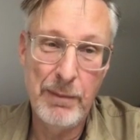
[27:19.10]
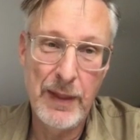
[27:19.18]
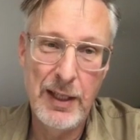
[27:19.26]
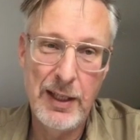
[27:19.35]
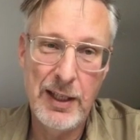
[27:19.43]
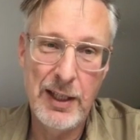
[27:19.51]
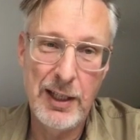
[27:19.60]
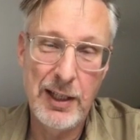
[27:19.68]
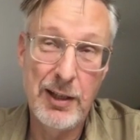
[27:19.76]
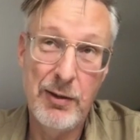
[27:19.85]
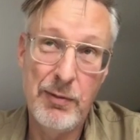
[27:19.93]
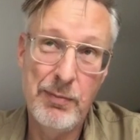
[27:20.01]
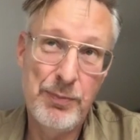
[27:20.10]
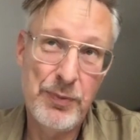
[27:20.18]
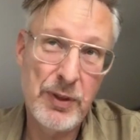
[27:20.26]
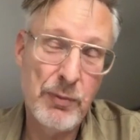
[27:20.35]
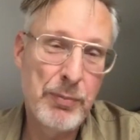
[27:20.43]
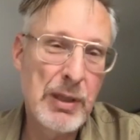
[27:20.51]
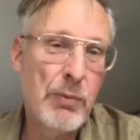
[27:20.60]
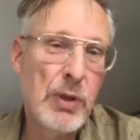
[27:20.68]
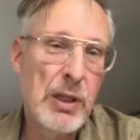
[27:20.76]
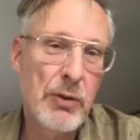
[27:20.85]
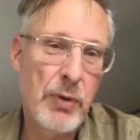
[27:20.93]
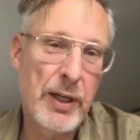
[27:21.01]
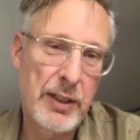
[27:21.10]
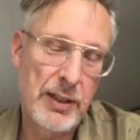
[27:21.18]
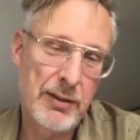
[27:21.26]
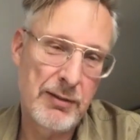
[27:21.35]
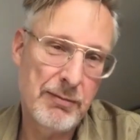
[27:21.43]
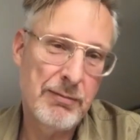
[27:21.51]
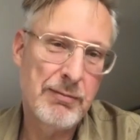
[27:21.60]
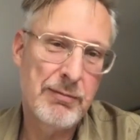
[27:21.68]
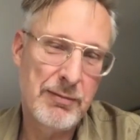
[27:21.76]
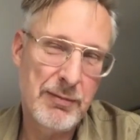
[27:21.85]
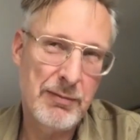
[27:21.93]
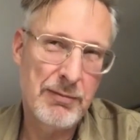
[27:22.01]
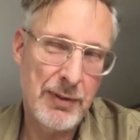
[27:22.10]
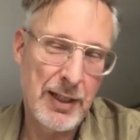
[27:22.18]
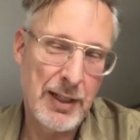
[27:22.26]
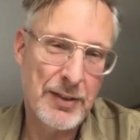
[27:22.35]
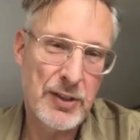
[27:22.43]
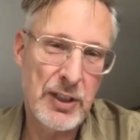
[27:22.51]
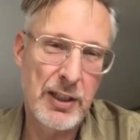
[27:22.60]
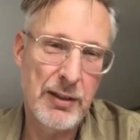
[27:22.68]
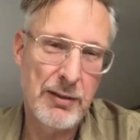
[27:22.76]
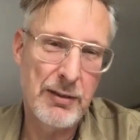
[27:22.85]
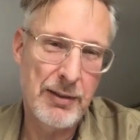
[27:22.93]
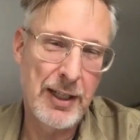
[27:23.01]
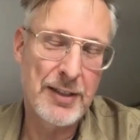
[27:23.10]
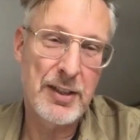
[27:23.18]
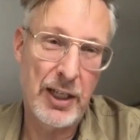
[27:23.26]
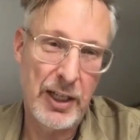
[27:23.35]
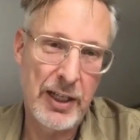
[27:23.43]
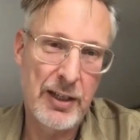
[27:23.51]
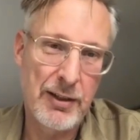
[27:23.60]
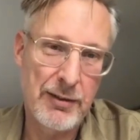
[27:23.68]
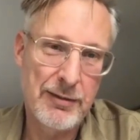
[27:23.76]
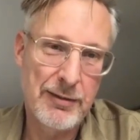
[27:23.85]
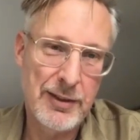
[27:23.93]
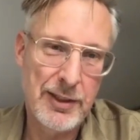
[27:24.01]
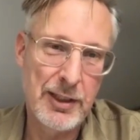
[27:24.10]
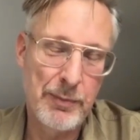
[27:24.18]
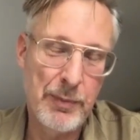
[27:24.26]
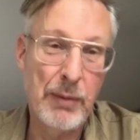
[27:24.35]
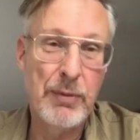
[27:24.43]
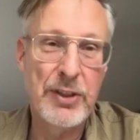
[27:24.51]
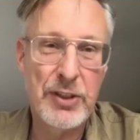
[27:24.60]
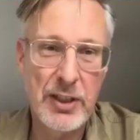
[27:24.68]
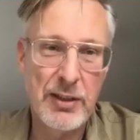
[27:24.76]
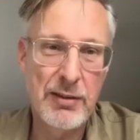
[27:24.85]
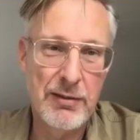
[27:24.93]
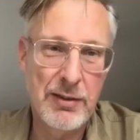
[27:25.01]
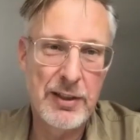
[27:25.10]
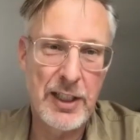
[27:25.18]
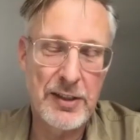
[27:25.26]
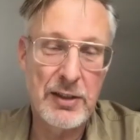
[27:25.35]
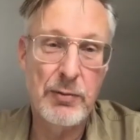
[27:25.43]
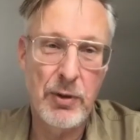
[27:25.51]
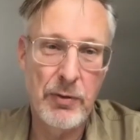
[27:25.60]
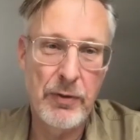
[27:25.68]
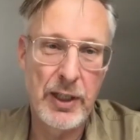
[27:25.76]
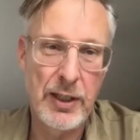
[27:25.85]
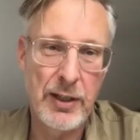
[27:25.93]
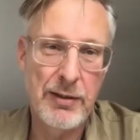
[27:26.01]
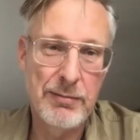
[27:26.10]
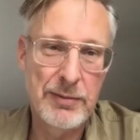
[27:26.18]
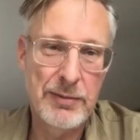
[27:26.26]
uh, will be ready in let's say less than a year, uh, published in hey. just over a year. Time.